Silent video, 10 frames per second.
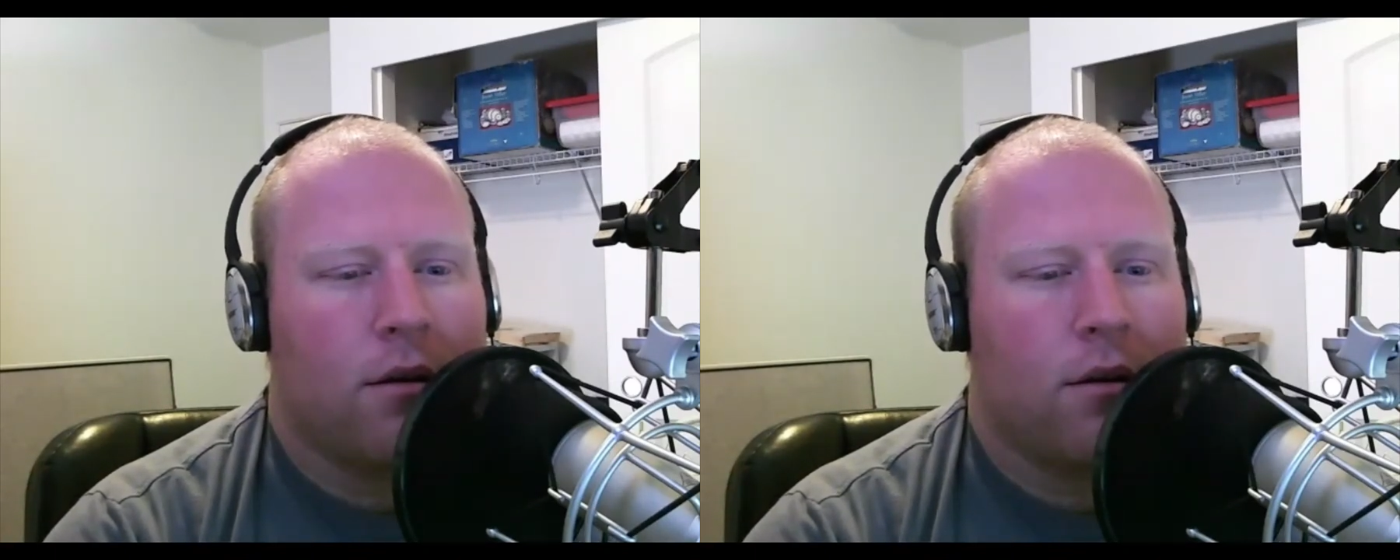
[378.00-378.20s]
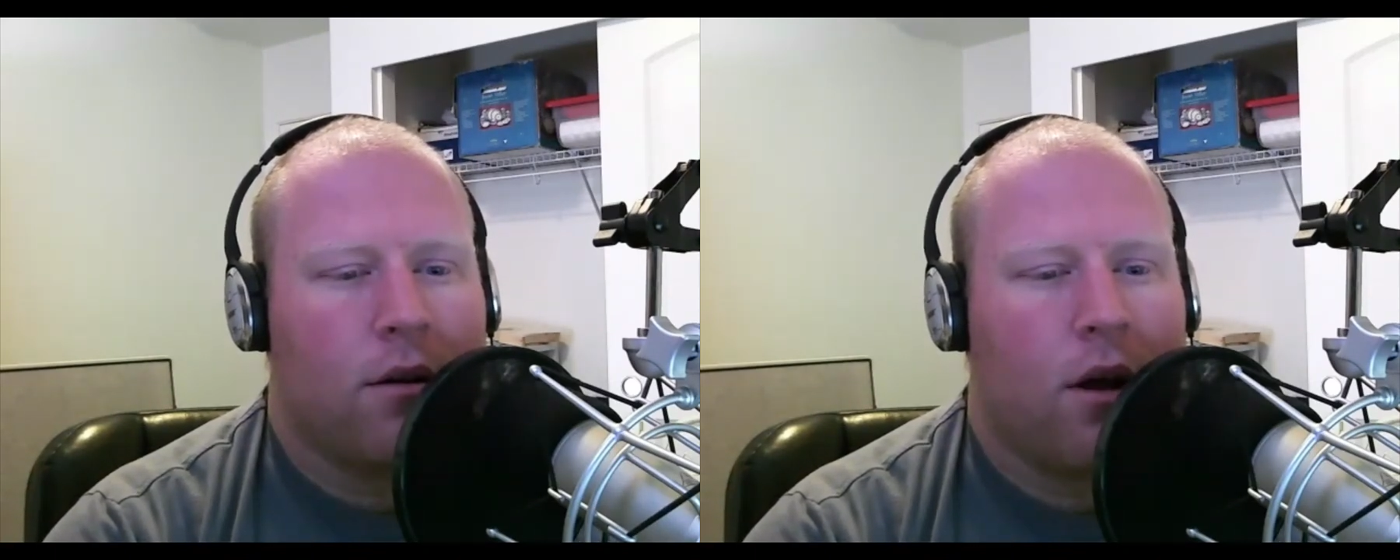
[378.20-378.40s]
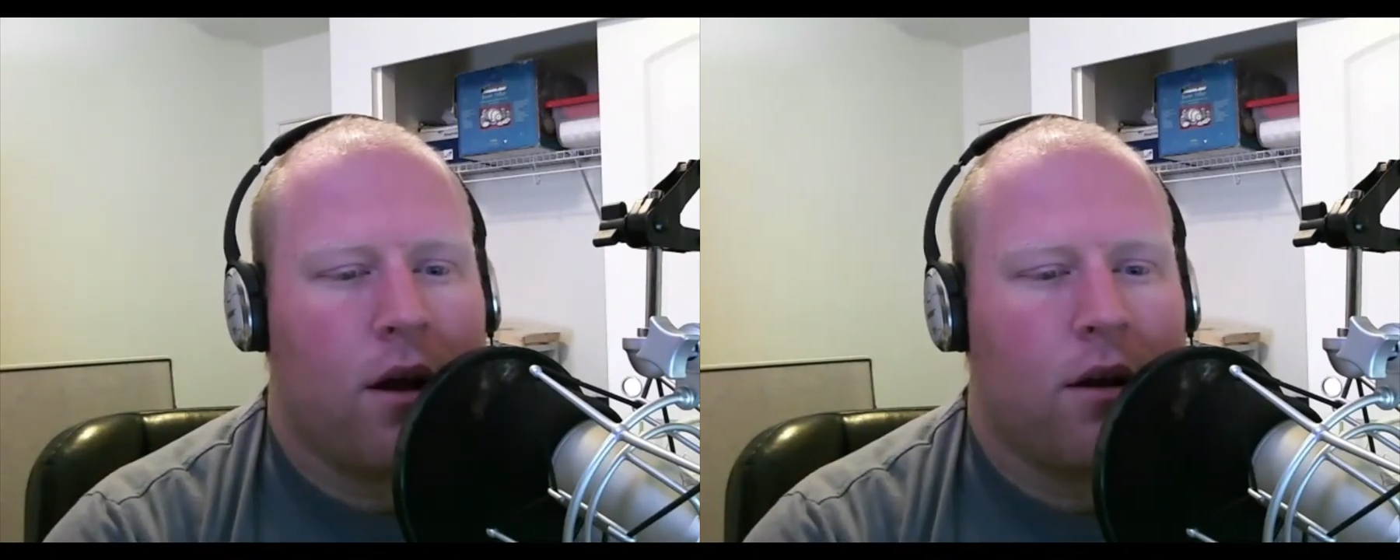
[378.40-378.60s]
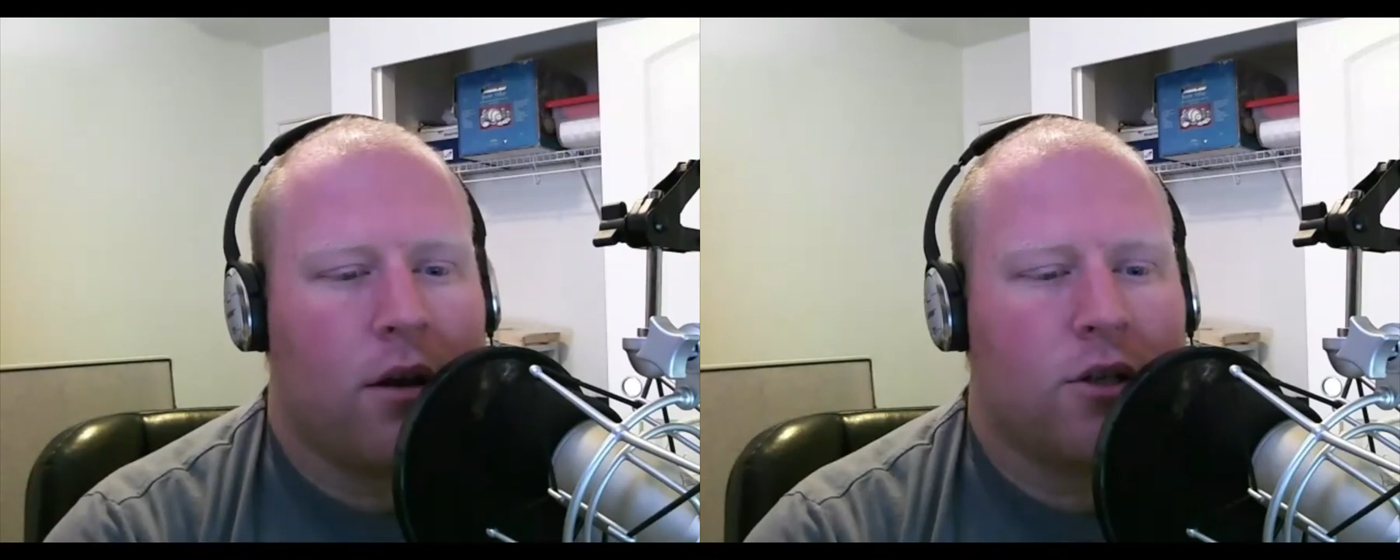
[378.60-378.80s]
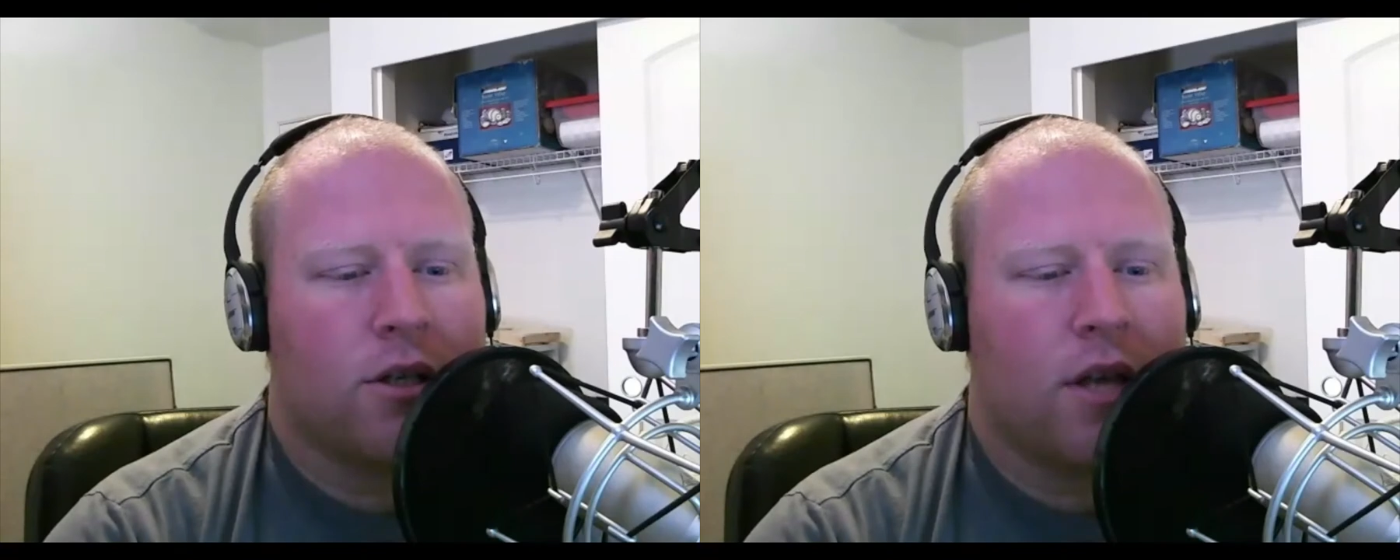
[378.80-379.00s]
not not
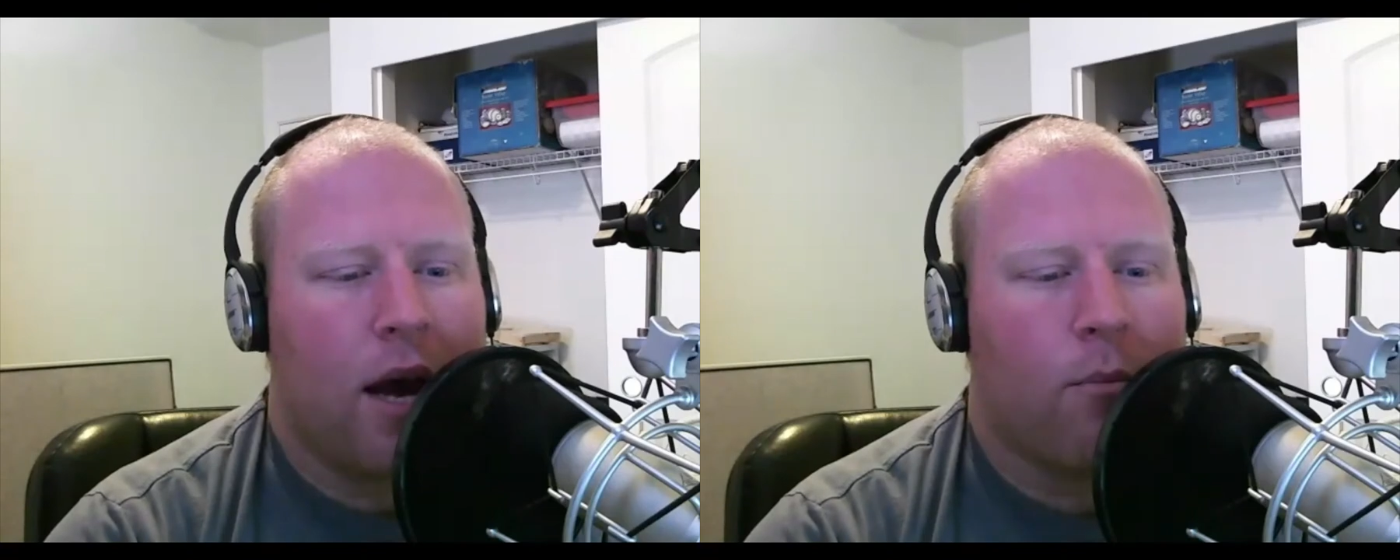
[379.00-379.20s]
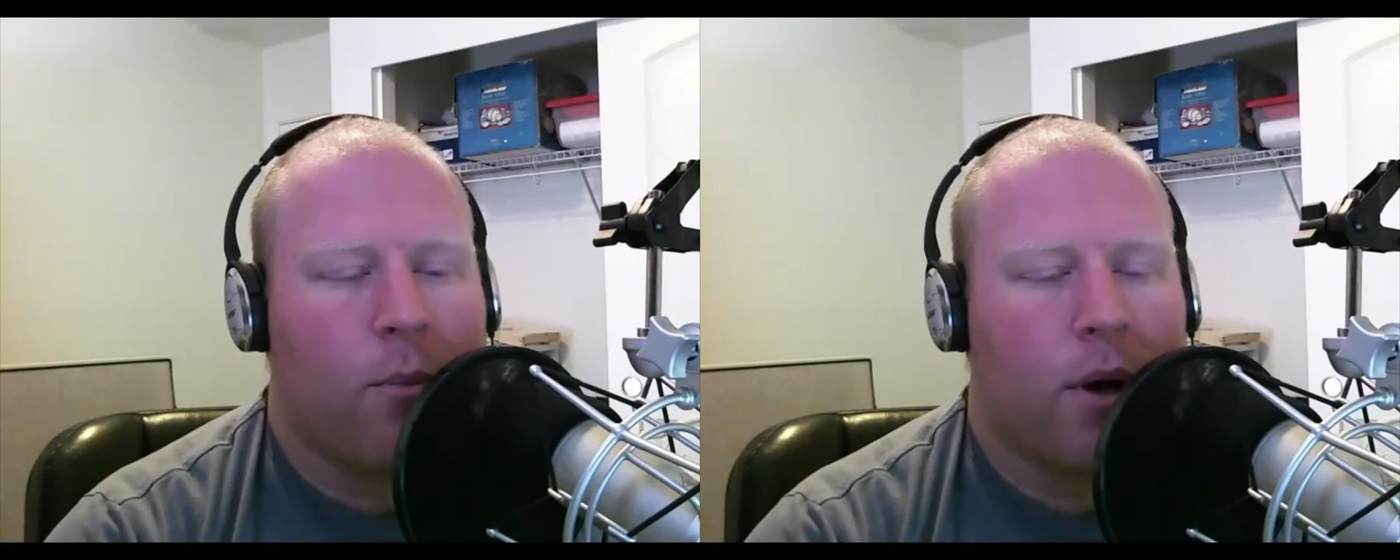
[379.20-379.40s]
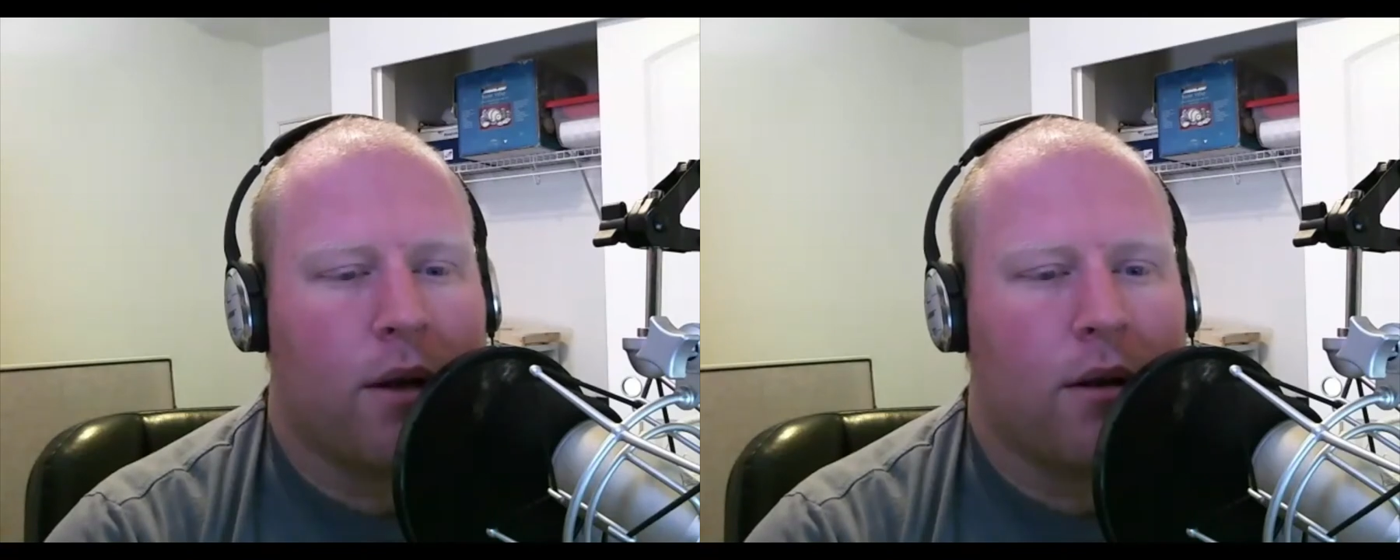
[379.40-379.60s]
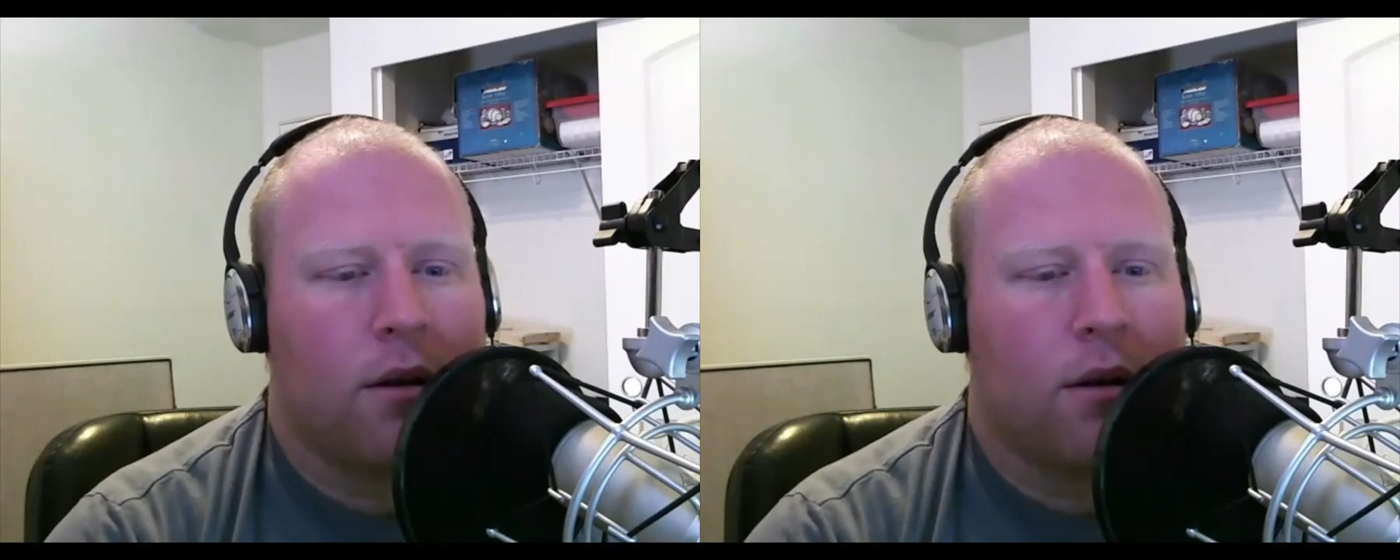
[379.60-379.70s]
just that, but